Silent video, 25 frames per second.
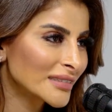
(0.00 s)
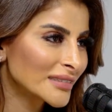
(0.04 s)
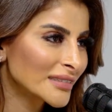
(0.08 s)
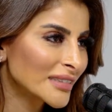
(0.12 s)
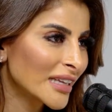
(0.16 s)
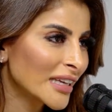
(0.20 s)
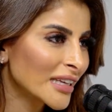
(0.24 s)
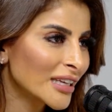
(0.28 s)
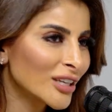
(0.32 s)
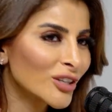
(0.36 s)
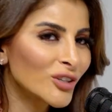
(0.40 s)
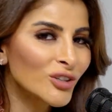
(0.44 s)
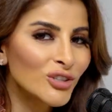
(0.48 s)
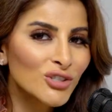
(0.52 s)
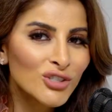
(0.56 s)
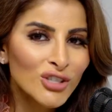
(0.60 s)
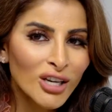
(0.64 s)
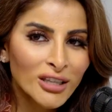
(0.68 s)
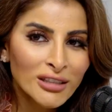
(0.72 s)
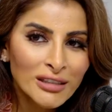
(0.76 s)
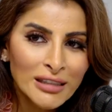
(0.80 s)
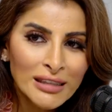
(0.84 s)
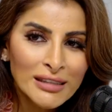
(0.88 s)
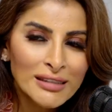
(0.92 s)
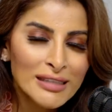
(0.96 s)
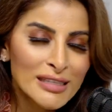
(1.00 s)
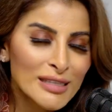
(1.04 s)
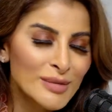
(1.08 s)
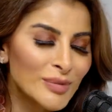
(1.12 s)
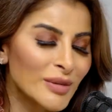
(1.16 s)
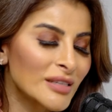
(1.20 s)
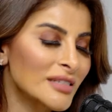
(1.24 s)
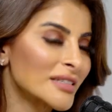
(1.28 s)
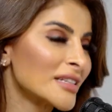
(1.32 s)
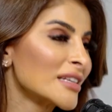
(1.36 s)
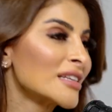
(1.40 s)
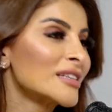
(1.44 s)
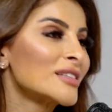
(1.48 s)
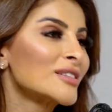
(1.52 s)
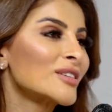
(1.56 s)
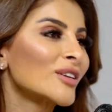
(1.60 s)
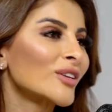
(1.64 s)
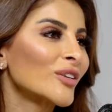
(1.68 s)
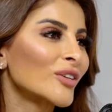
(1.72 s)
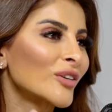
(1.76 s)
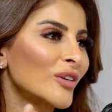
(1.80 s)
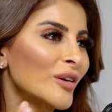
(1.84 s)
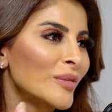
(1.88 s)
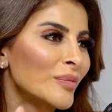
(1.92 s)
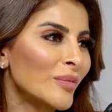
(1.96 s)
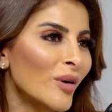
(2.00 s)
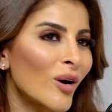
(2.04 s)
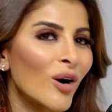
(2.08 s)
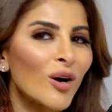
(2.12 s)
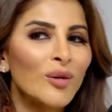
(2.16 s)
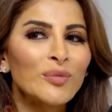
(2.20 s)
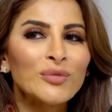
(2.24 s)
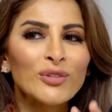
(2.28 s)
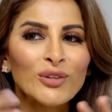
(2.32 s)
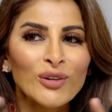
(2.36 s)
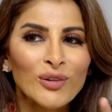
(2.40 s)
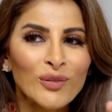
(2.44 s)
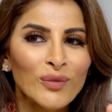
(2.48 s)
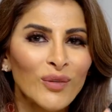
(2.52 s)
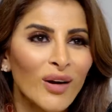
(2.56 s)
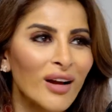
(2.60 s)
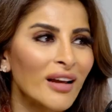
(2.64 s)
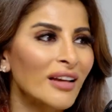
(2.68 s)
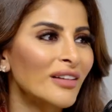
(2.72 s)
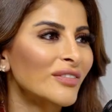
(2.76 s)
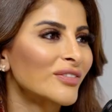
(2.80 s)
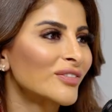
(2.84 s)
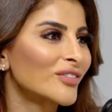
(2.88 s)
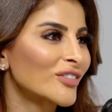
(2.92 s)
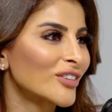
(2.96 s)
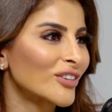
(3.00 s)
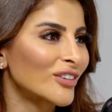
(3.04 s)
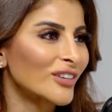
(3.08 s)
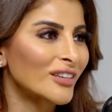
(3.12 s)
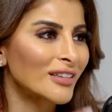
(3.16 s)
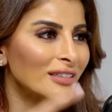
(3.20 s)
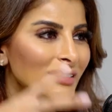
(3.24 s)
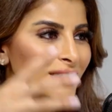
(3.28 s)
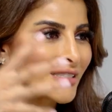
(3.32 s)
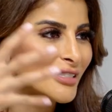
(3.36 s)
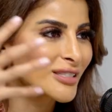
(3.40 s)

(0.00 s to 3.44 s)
Like you're juggling this business. You're a mom. You're a wife. You're